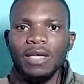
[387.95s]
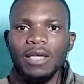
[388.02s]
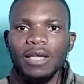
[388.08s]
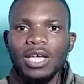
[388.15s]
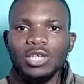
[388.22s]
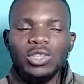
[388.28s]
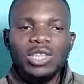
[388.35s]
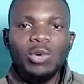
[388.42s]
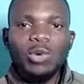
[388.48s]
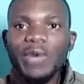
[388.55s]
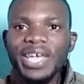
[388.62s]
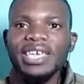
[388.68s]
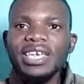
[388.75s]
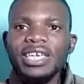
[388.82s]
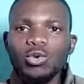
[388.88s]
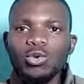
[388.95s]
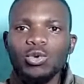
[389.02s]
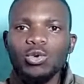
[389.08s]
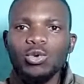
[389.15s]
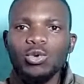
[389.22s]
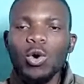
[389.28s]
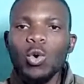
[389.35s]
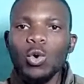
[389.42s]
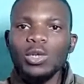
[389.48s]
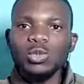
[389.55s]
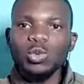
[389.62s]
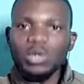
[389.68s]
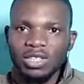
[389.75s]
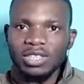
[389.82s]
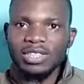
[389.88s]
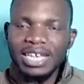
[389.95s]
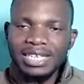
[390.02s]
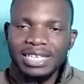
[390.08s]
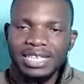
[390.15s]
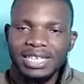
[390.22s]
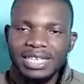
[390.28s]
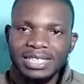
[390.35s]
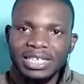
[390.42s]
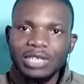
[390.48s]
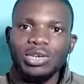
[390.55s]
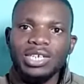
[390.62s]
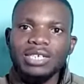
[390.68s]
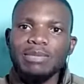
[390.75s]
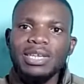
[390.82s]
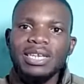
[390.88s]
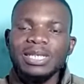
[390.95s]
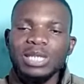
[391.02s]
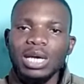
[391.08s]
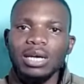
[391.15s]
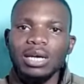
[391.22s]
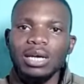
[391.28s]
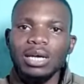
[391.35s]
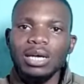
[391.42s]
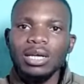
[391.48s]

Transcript: So they were working in cohorts with the then security minister